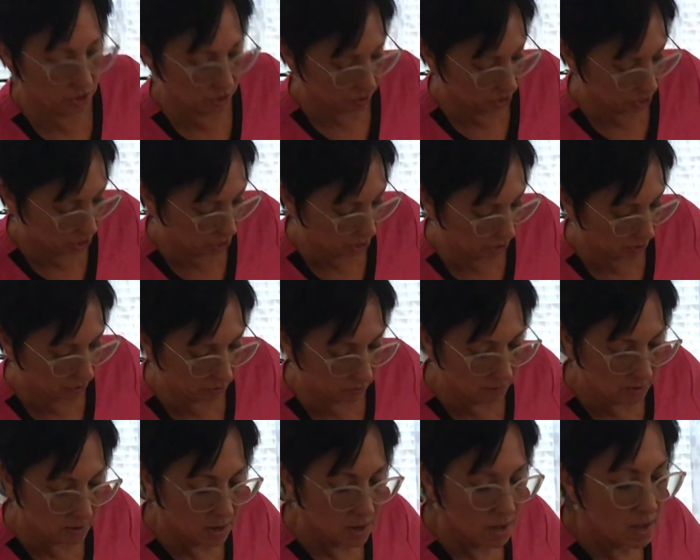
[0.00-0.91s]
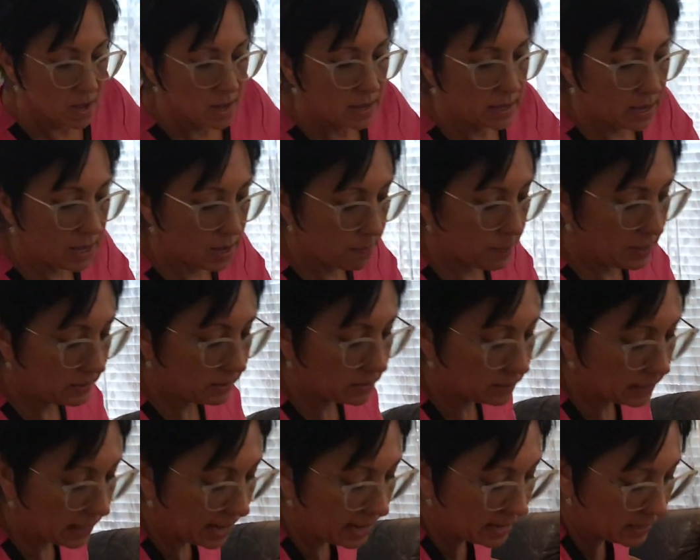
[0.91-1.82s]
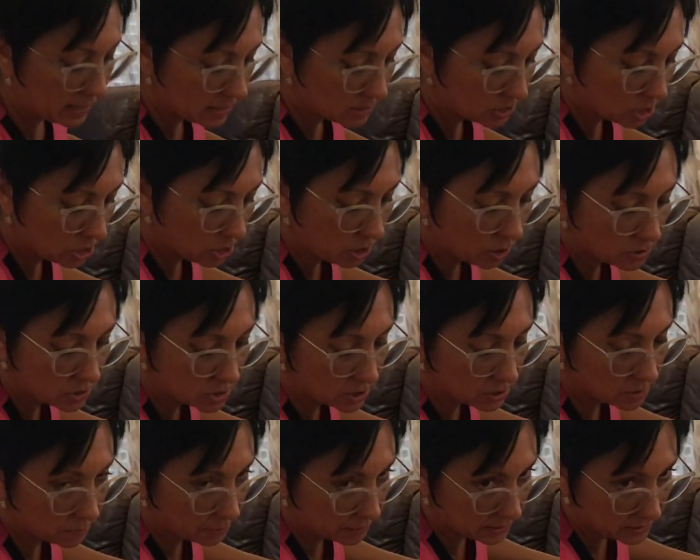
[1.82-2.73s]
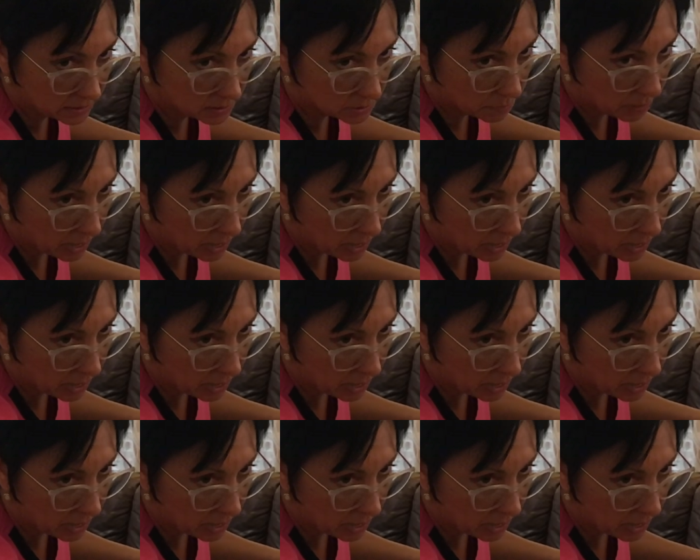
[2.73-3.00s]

your 2. Keeping the leg as close to the plinth as